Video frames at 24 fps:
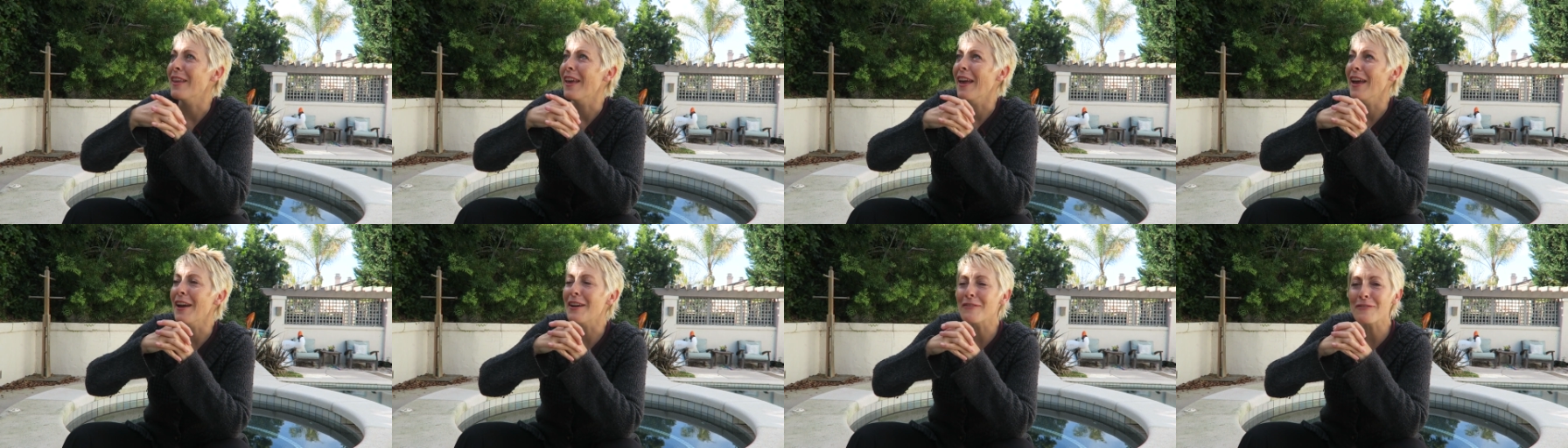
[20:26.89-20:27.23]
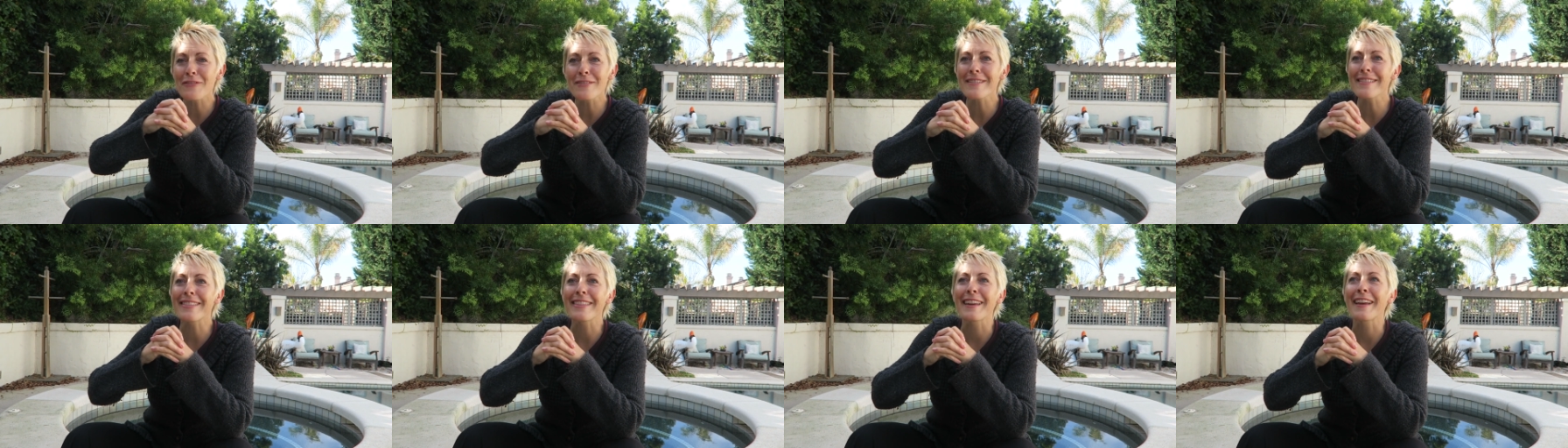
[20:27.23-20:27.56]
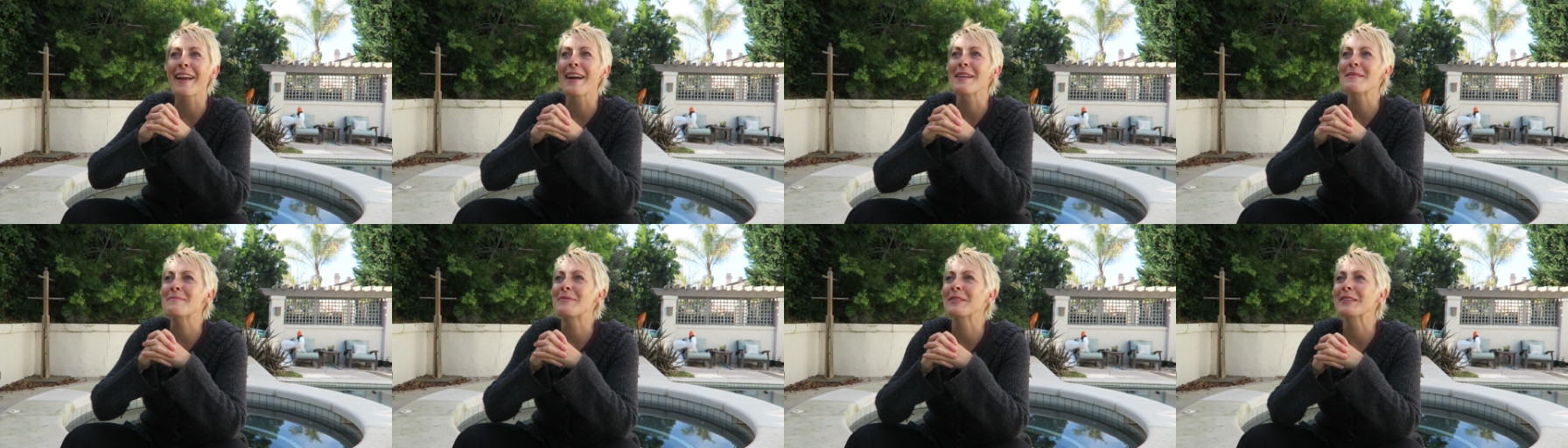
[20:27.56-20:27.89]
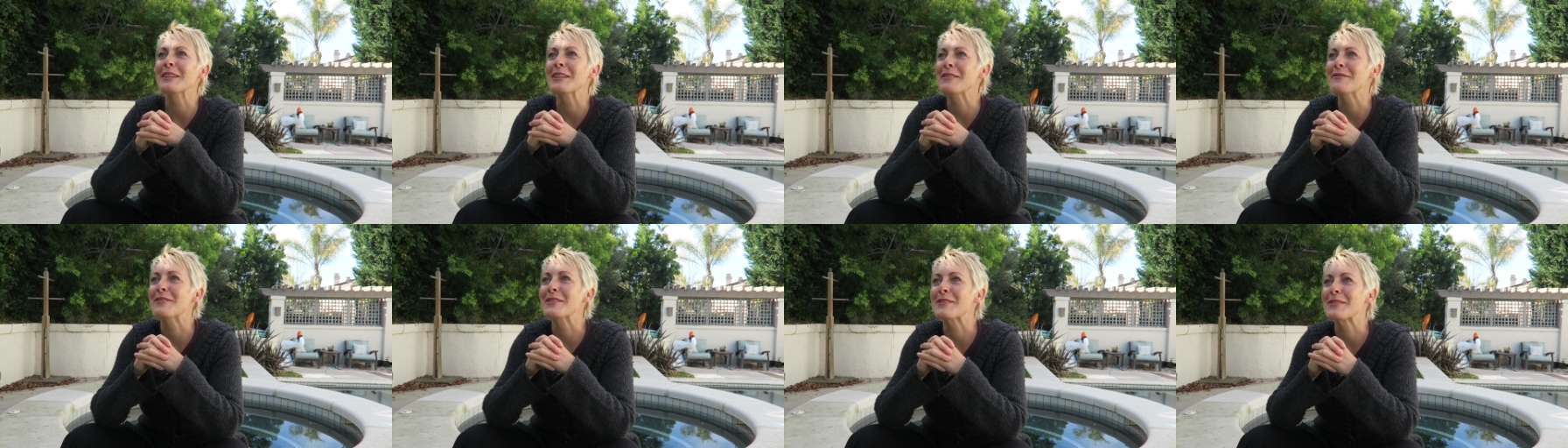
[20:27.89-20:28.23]
Everything I
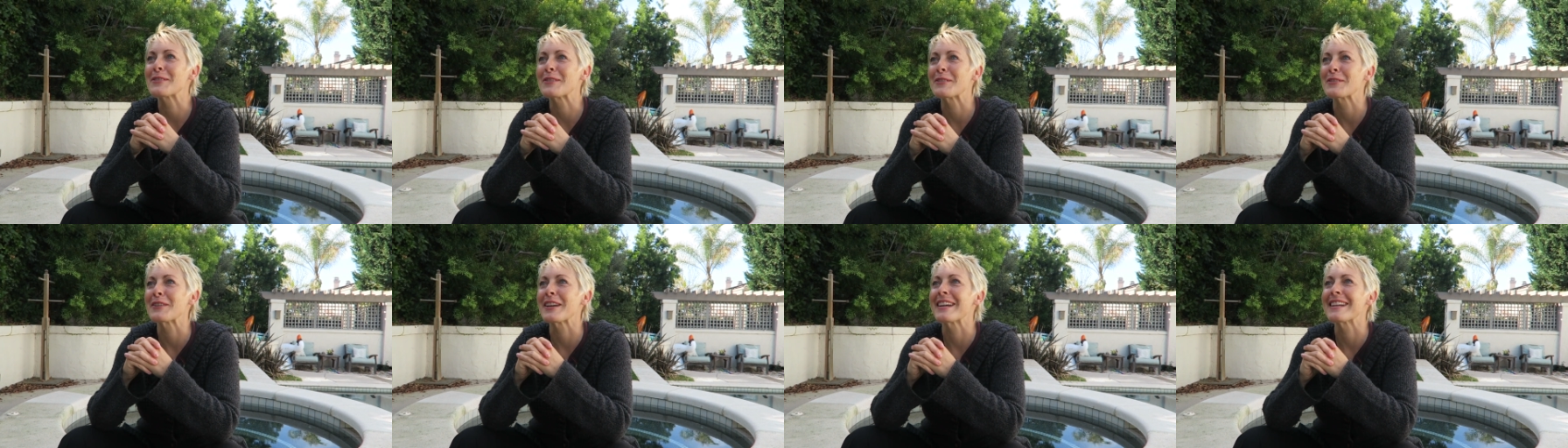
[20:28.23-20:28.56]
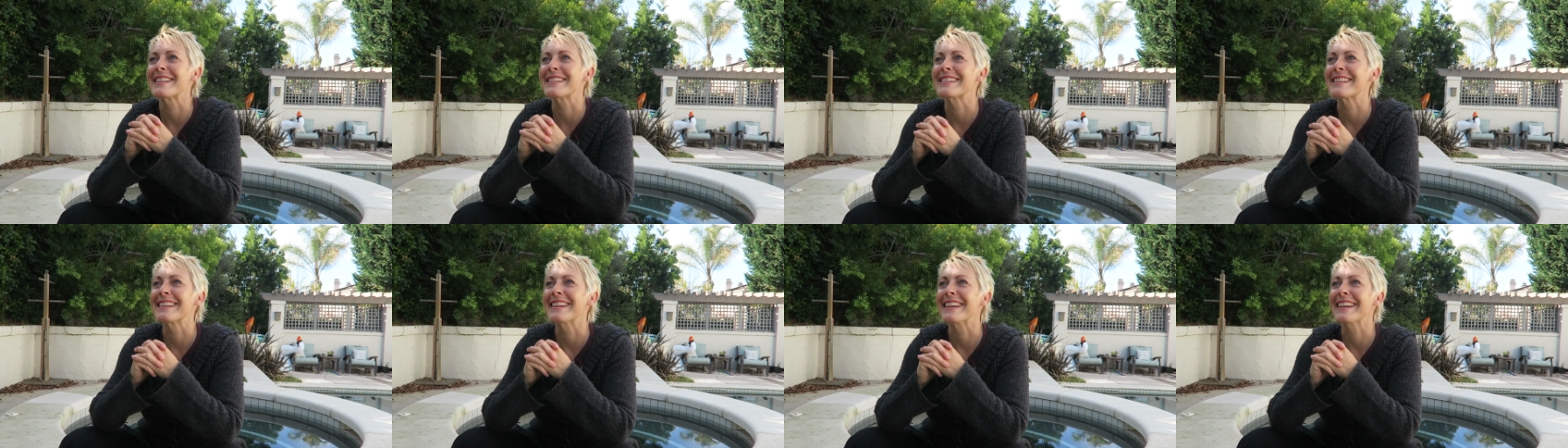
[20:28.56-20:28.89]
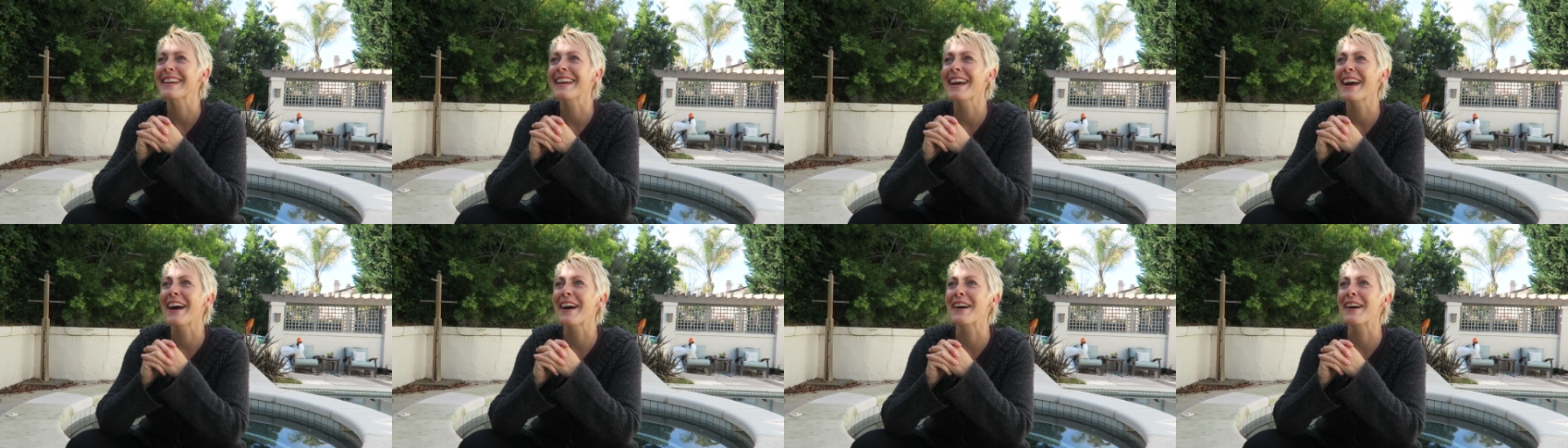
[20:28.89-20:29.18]
believe is crazy.